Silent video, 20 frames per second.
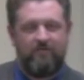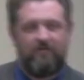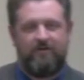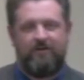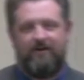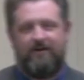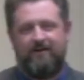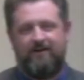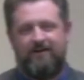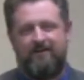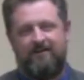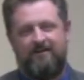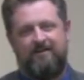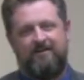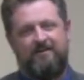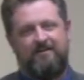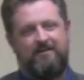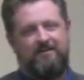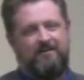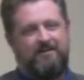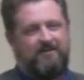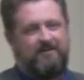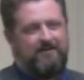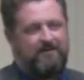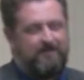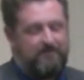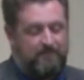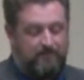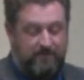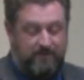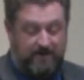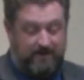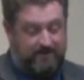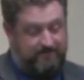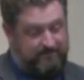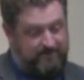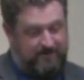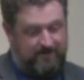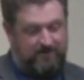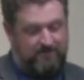over there.
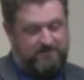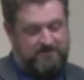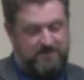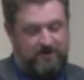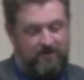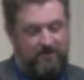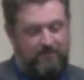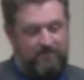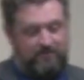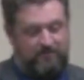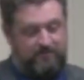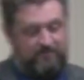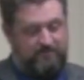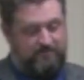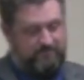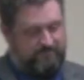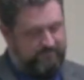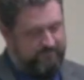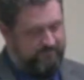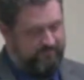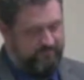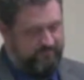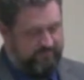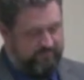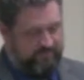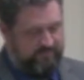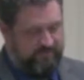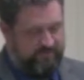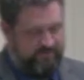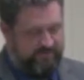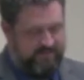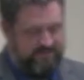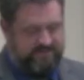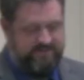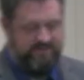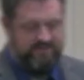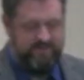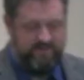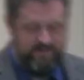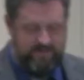But, you know, so
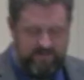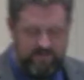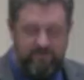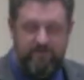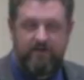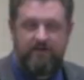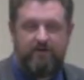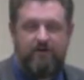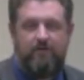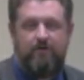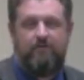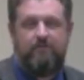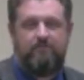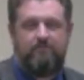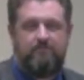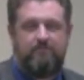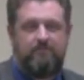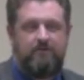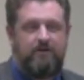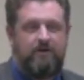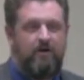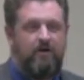this isn't anything new. You